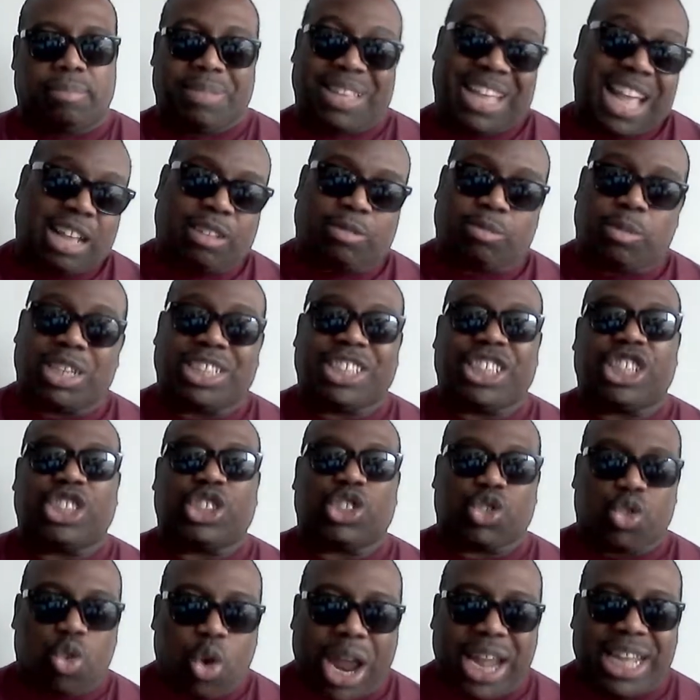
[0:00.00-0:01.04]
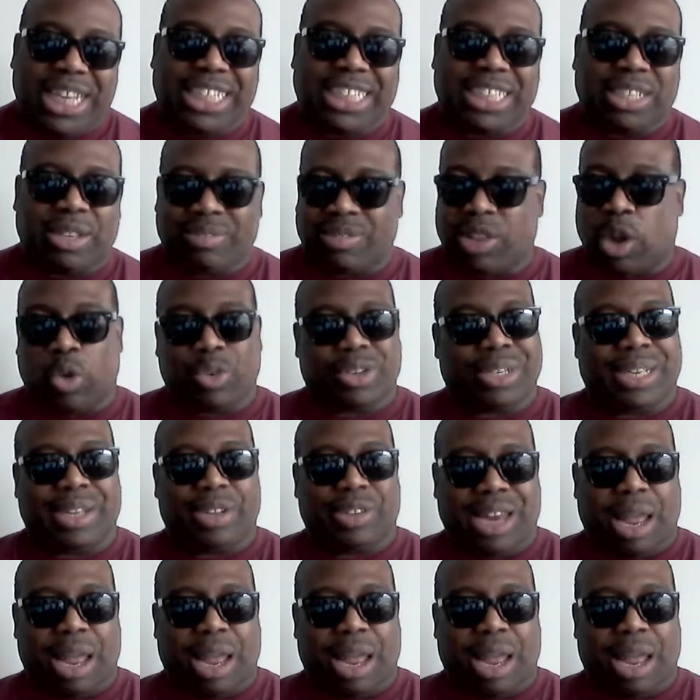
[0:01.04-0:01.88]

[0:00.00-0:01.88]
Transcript: gospel of Jesus Christ, and ordinary